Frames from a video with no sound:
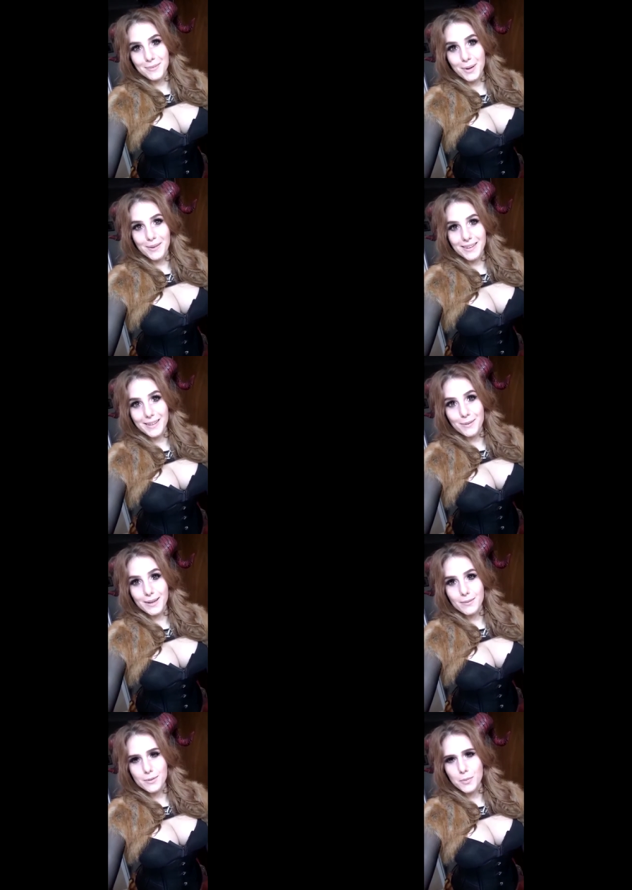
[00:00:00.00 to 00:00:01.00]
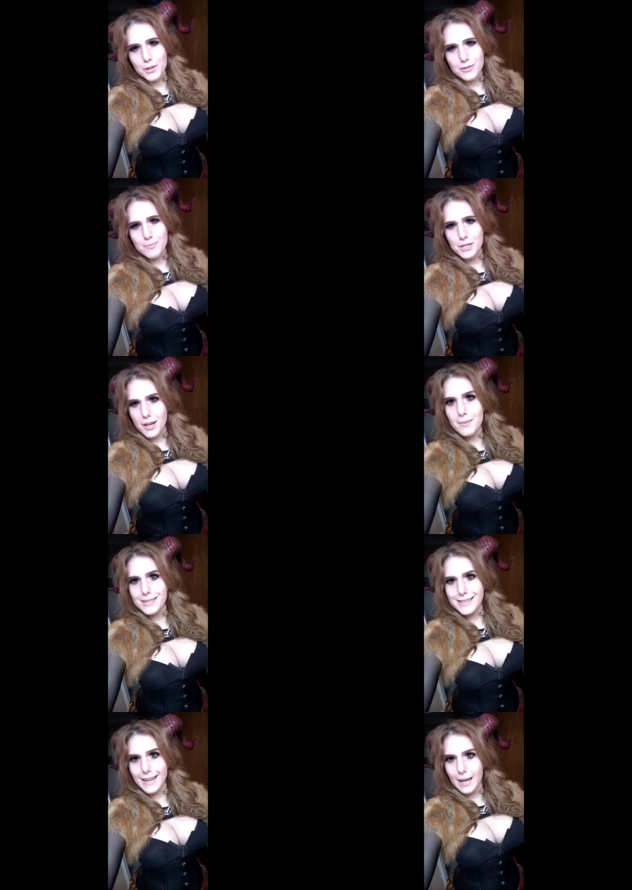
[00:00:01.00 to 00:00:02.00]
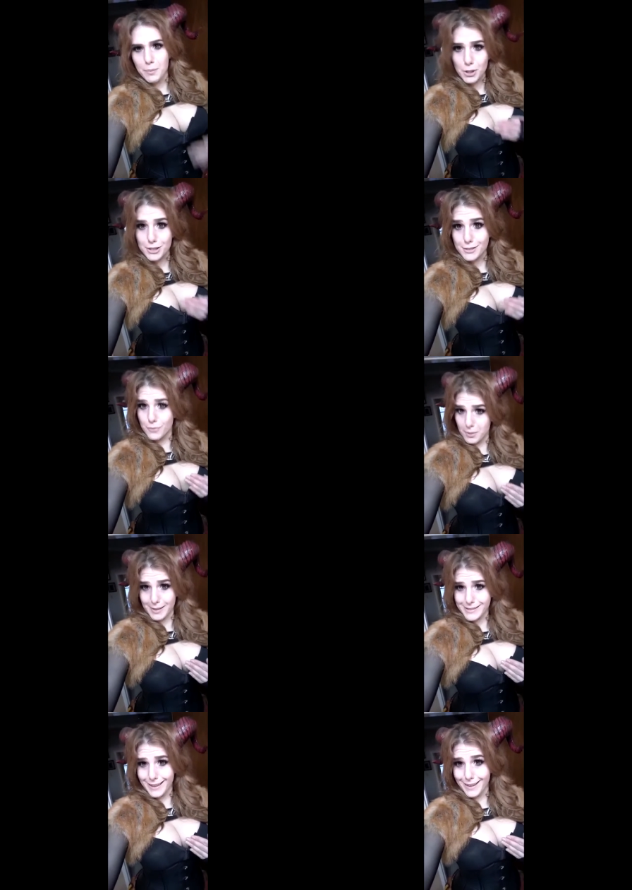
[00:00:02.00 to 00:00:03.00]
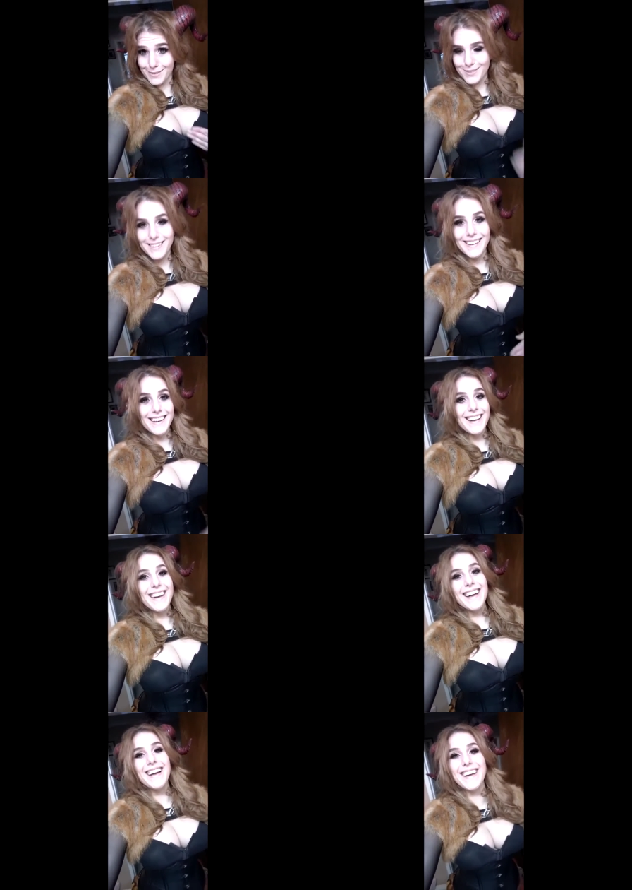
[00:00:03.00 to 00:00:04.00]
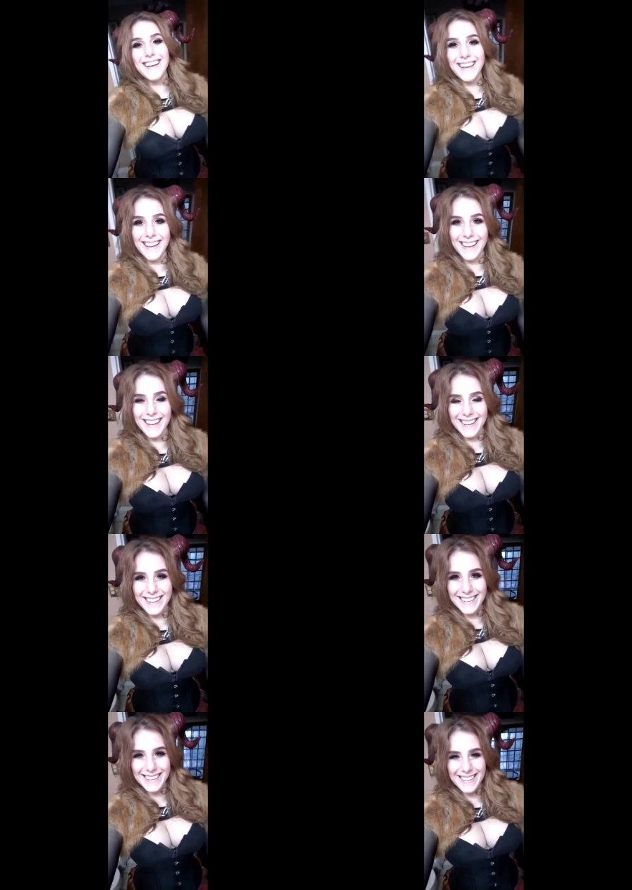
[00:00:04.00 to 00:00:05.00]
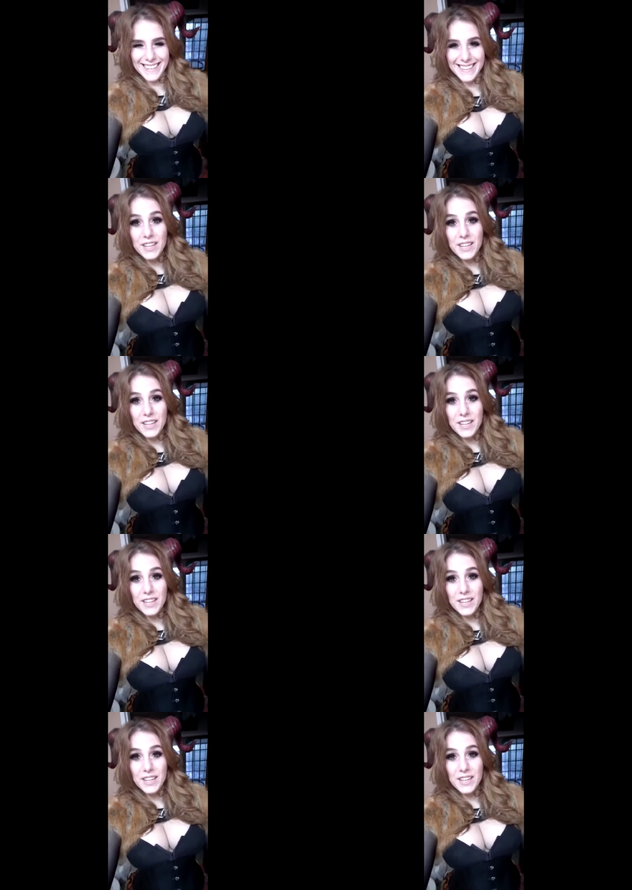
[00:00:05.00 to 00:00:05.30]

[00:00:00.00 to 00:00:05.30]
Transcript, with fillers: tomorrow I get to wake up to more pajamas that I purchased for myself. And